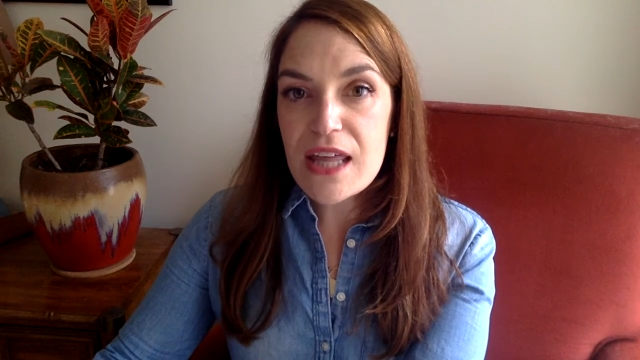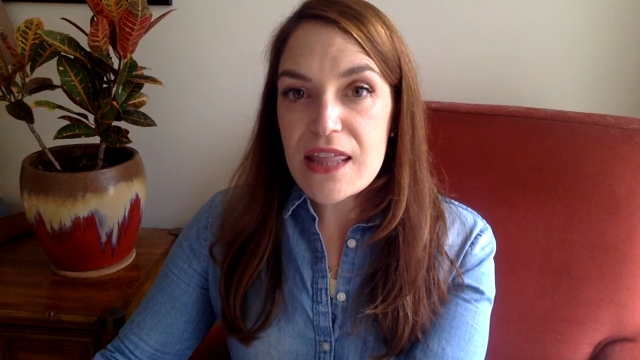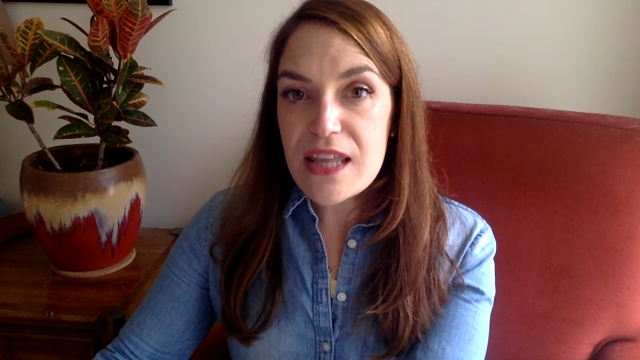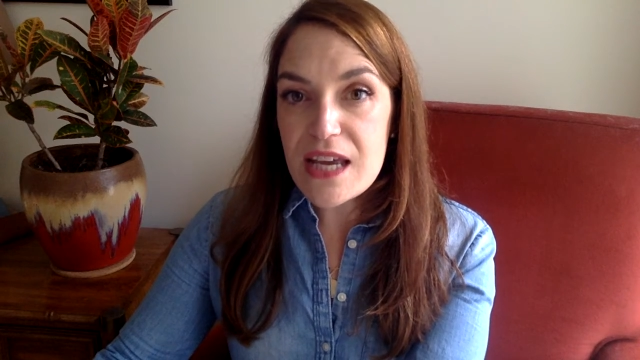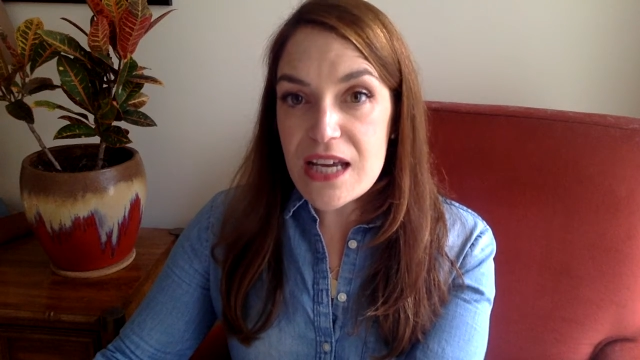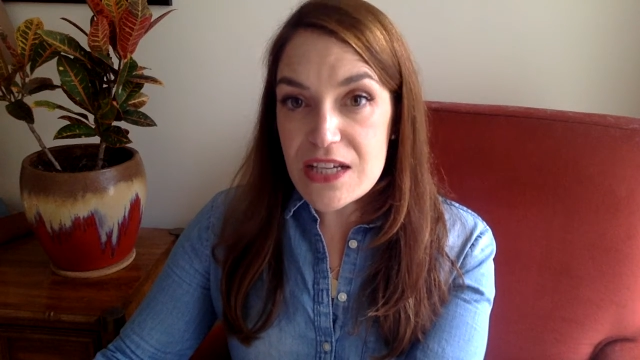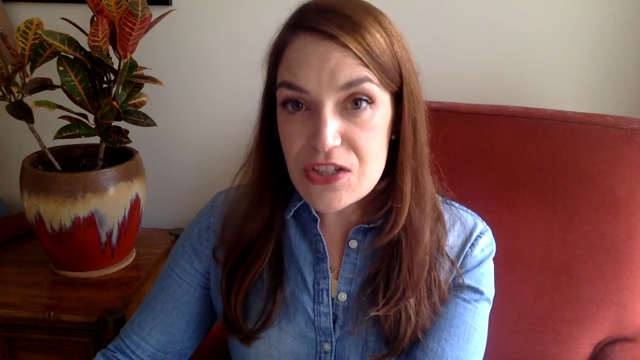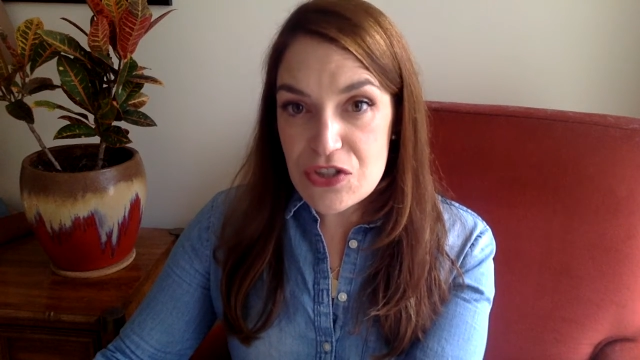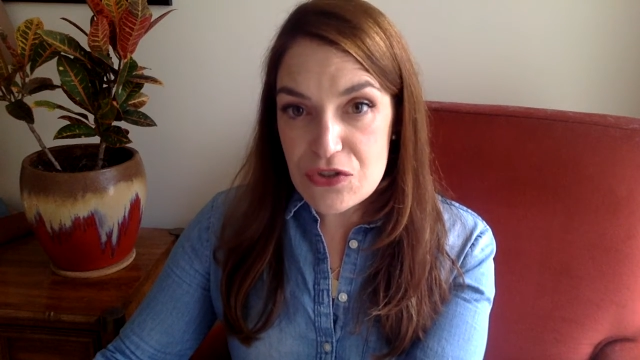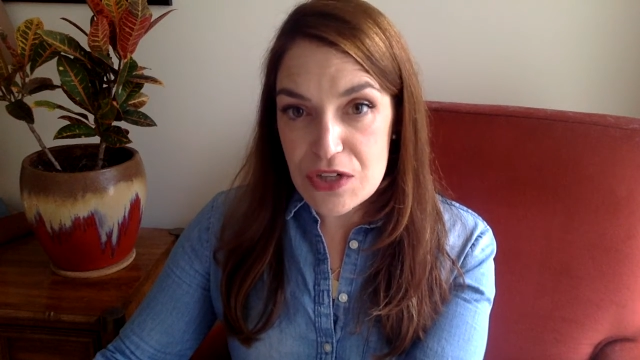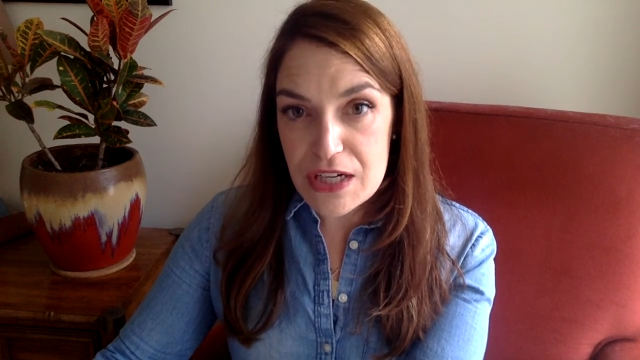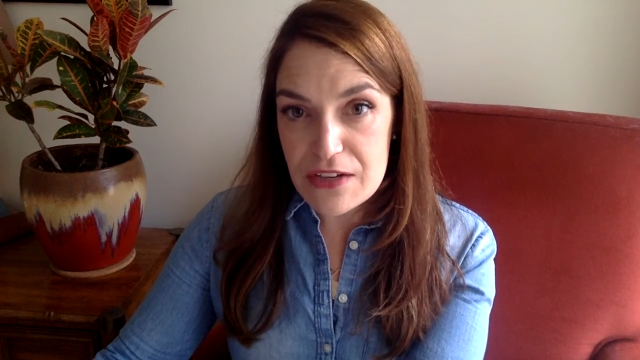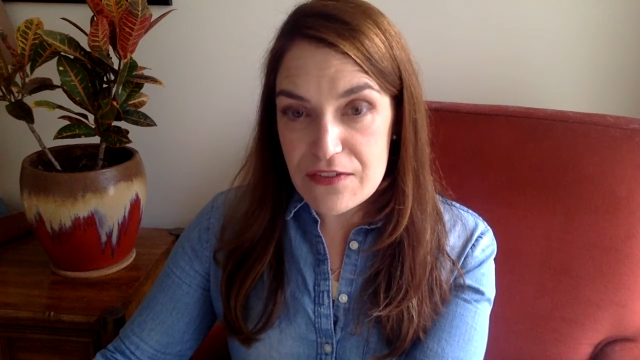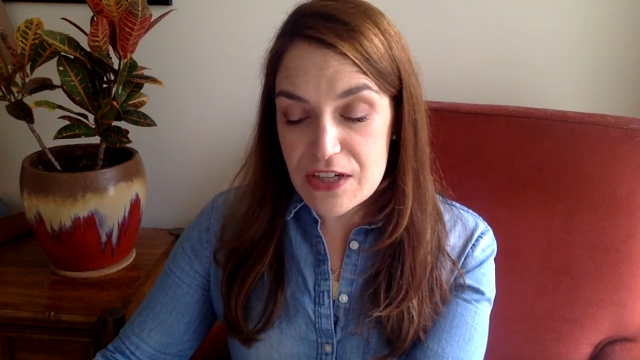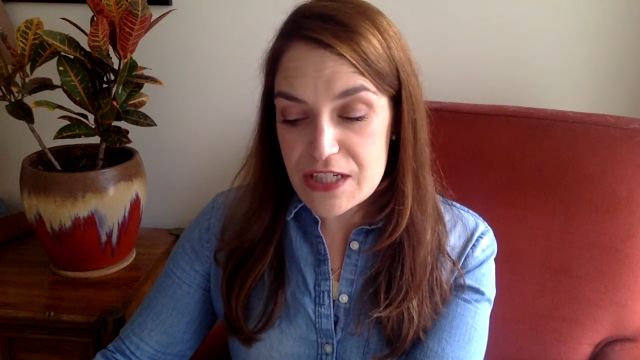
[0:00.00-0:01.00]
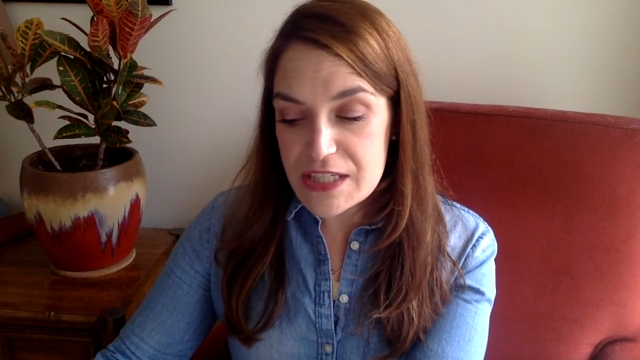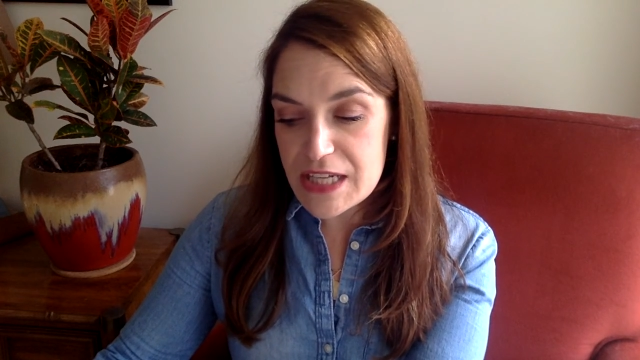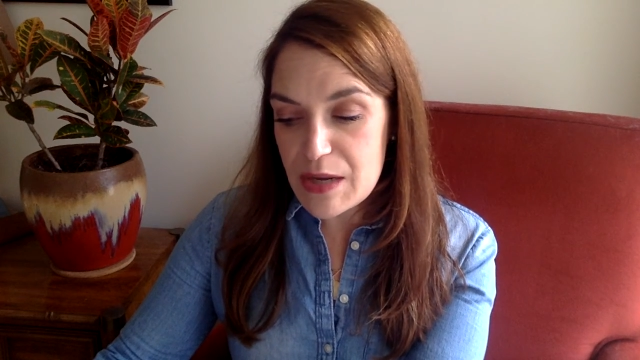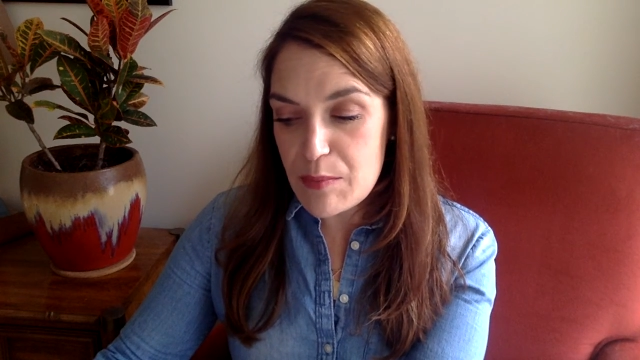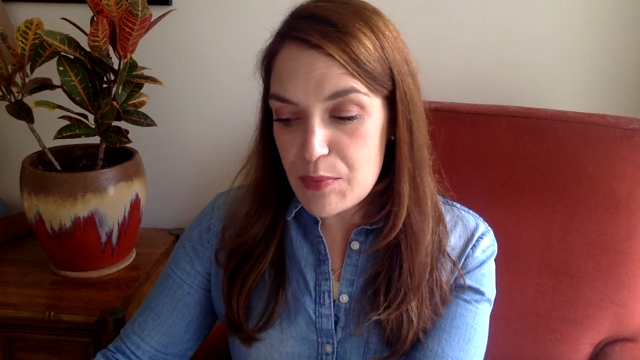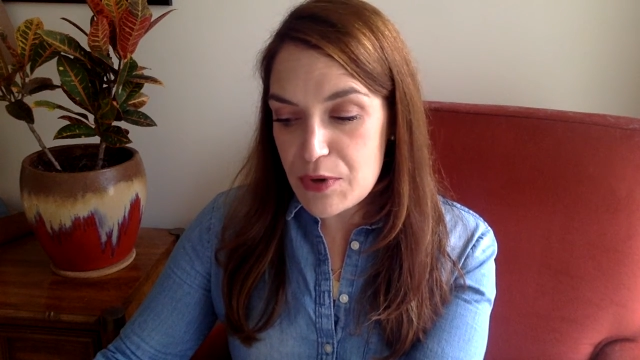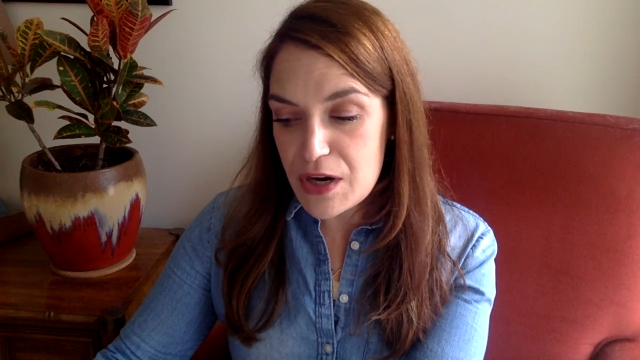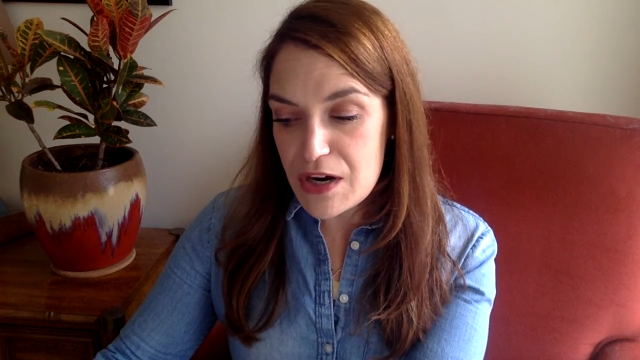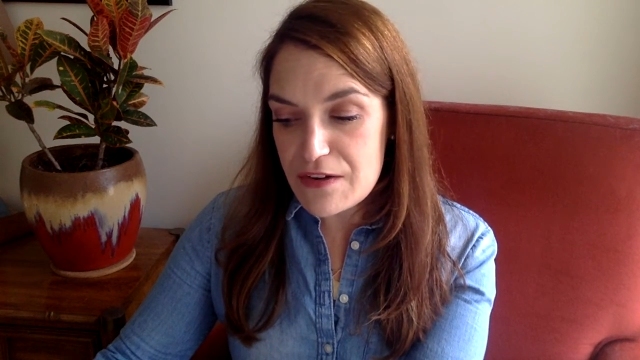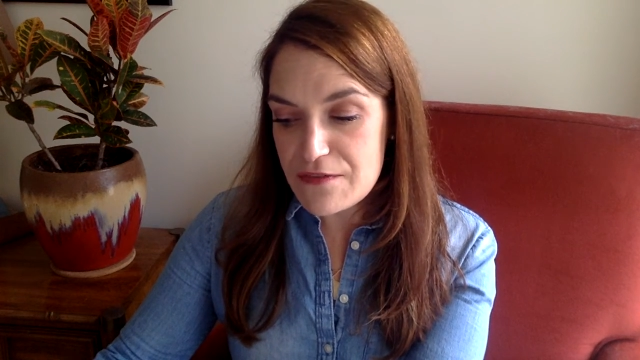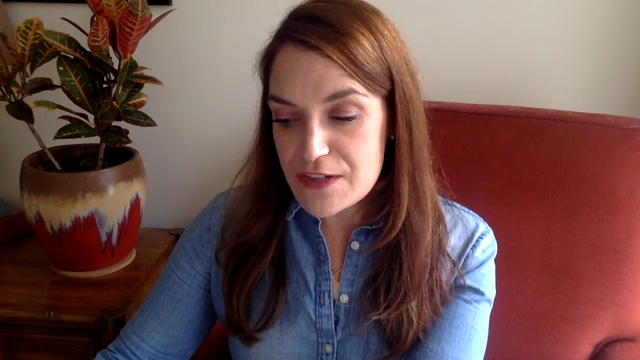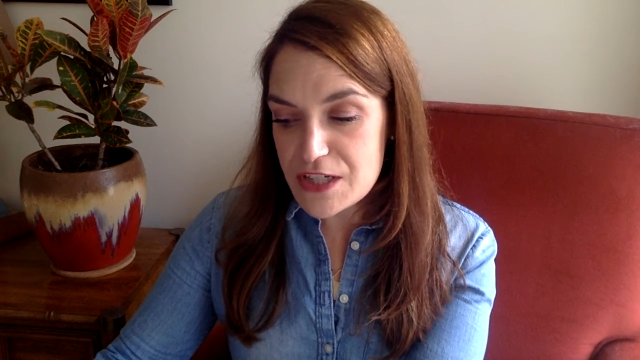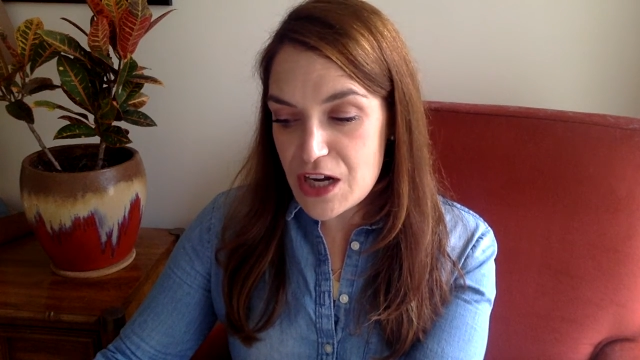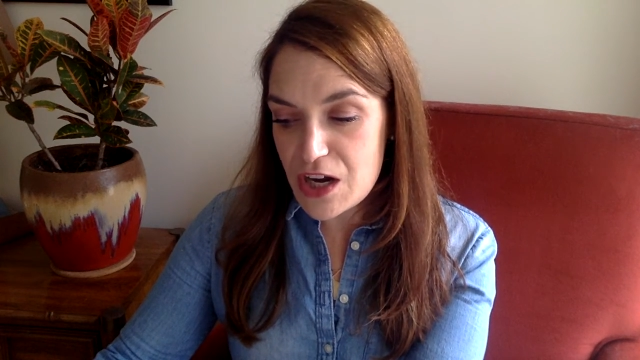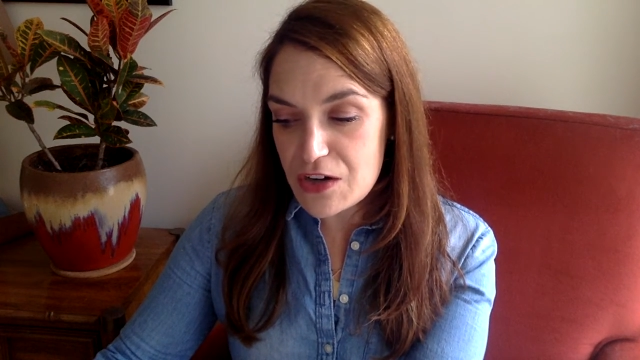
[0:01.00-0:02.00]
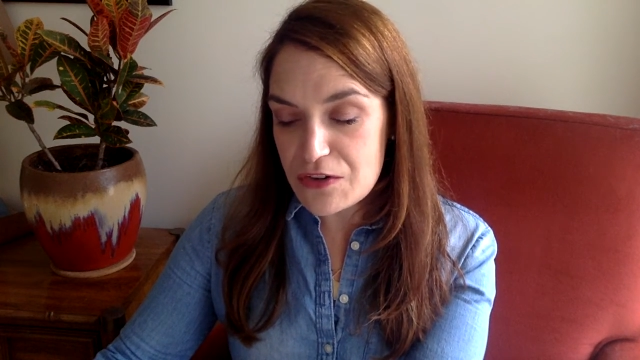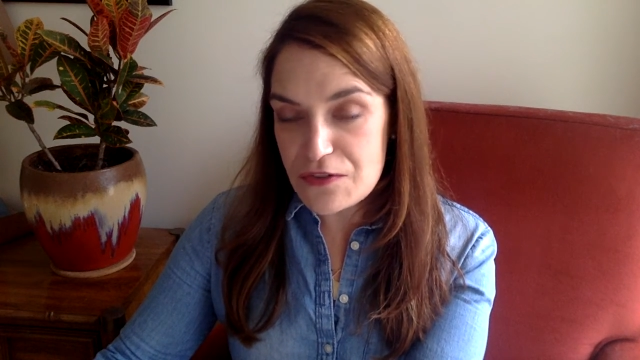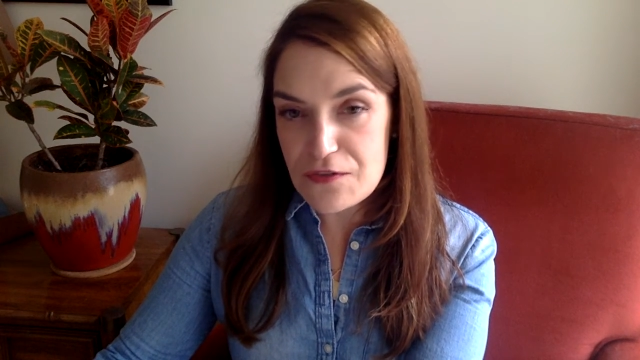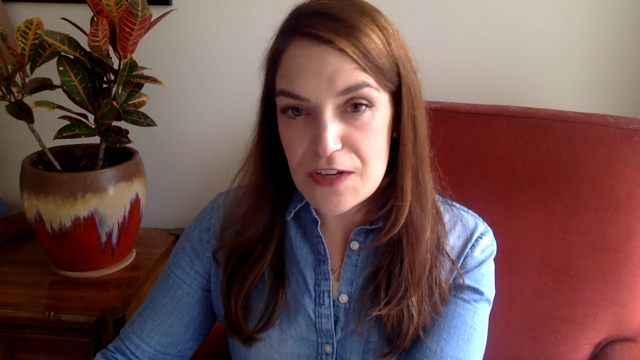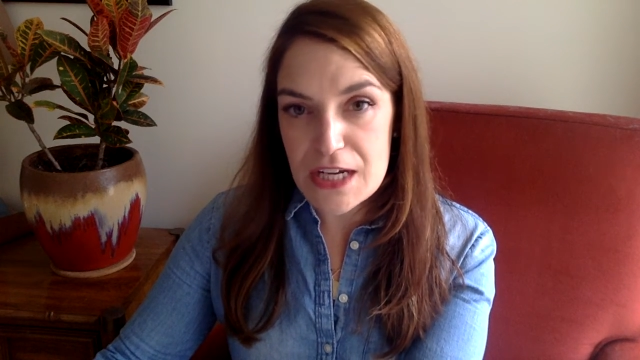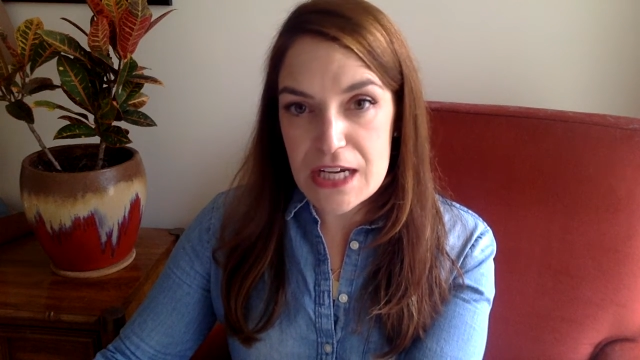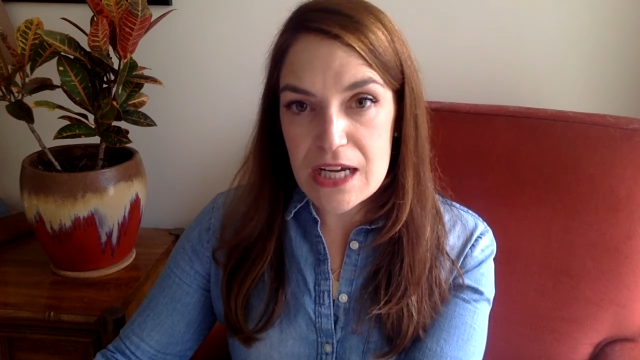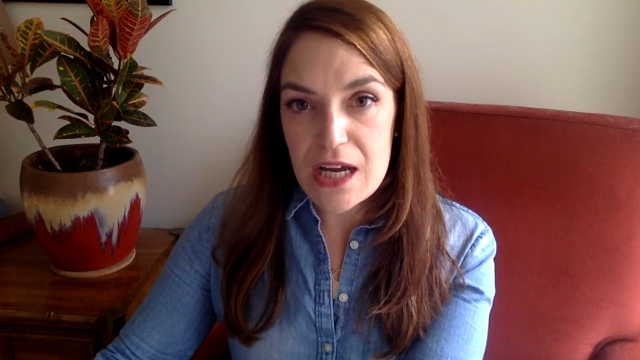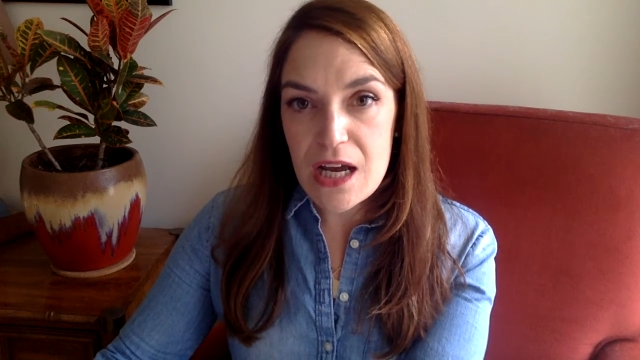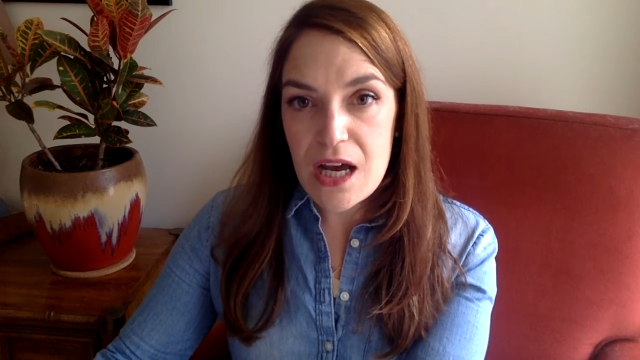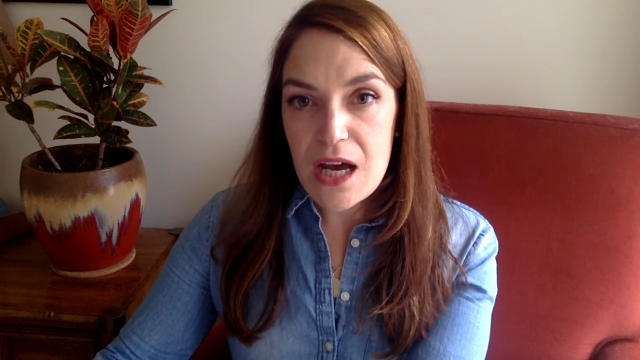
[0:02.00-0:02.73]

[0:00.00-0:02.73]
the history of contemporary photography,